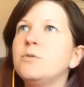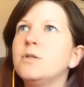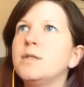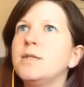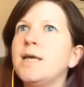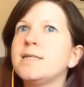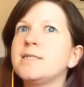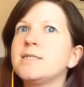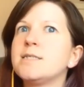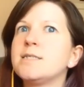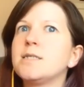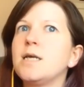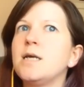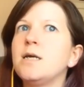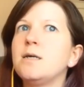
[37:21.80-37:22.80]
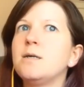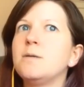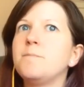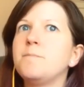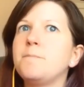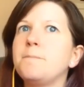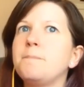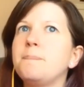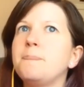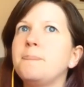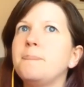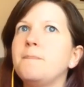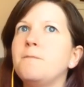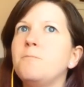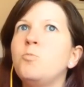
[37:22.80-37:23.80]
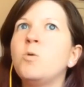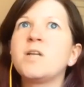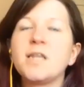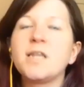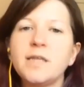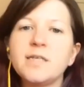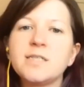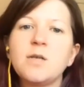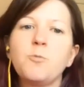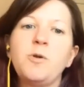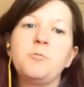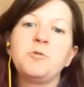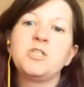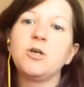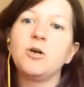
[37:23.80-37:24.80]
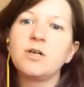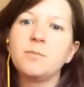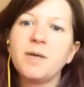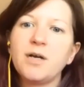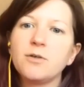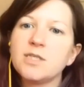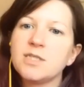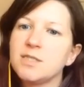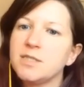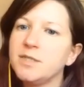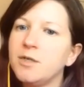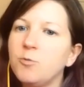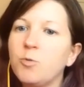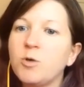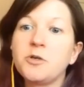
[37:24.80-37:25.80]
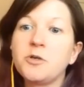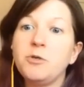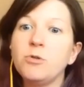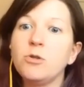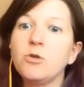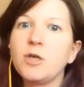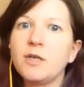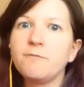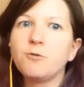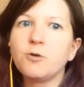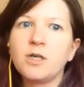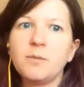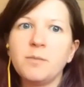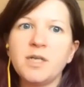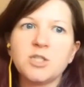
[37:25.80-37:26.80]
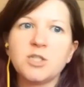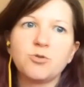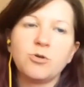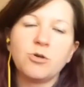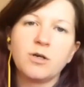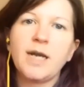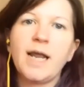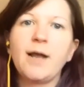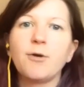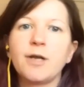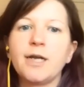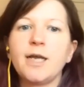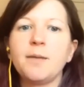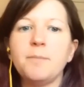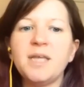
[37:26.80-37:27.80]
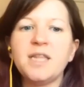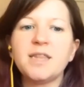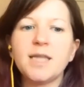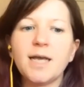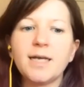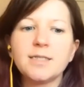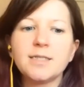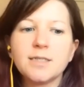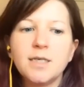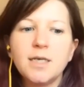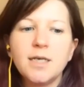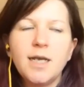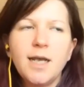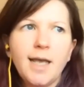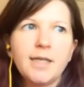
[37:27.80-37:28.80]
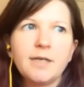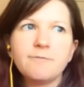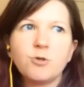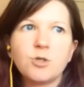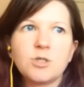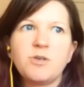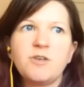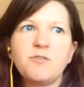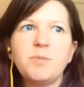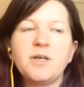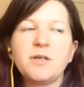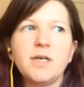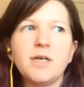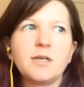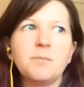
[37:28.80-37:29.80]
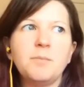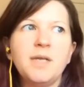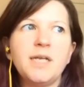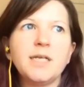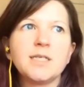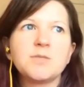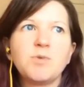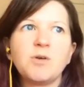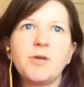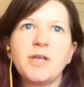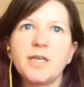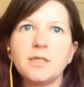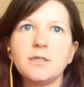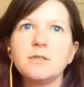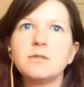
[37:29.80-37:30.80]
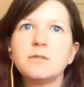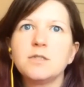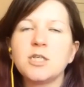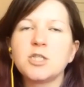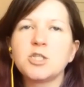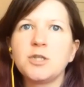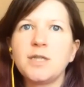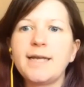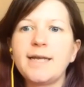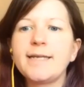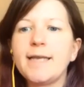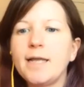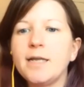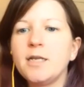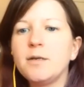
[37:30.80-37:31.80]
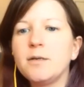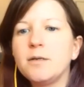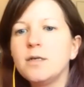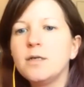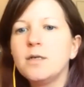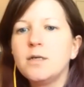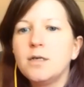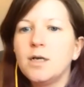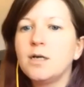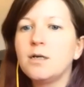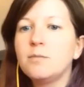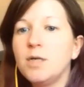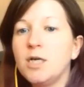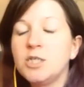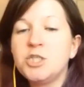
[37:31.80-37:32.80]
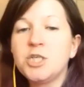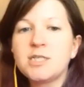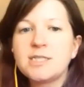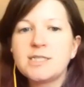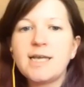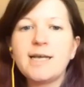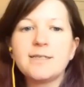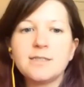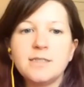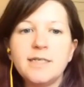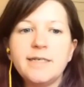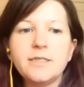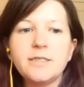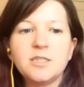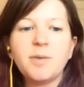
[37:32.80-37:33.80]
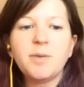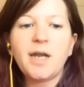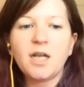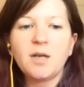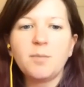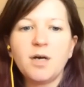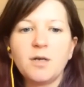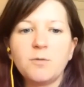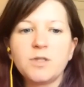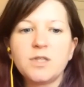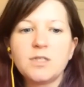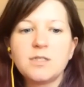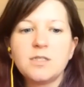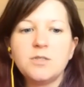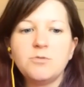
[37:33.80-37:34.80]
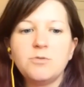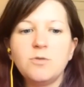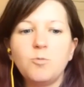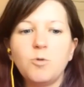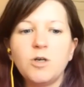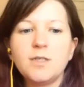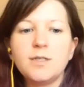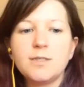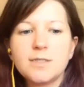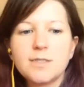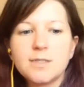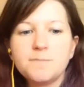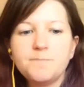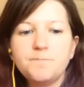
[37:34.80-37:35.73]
that's one of the things that we would talk about is, what are you looking for in a mentor and how can I meet that? And then of course we have periodic meetings where we can touch on that again and adjust as needed depending upon what the student wants.